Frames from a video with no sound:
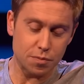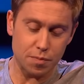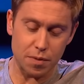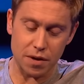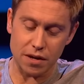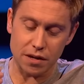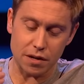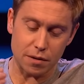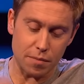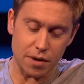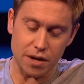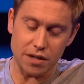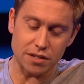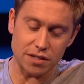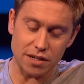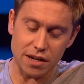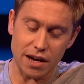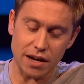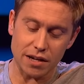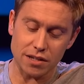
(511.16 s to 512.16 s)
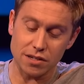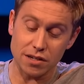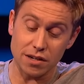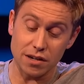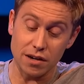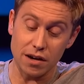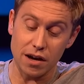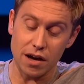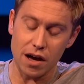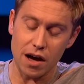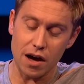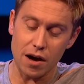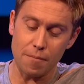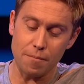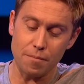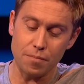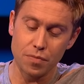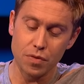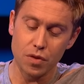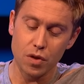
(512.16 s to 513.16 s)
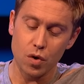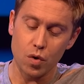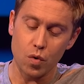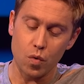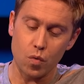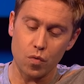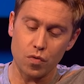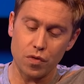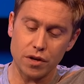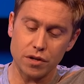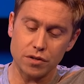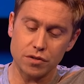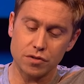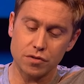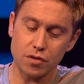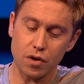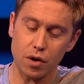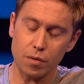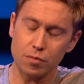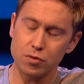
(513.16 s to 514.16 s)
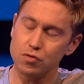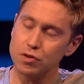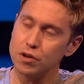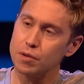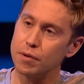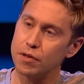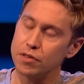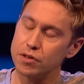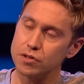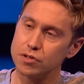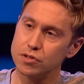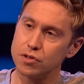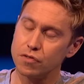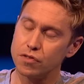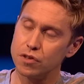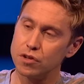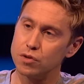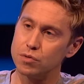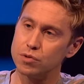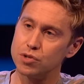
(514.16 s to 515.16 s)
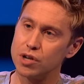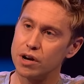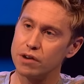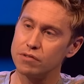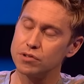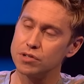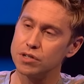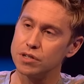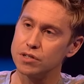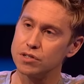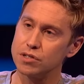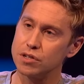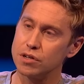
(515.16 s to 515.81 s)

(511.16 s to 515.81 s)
as being an amazing actor, I was reading about the stuff that you do with charity.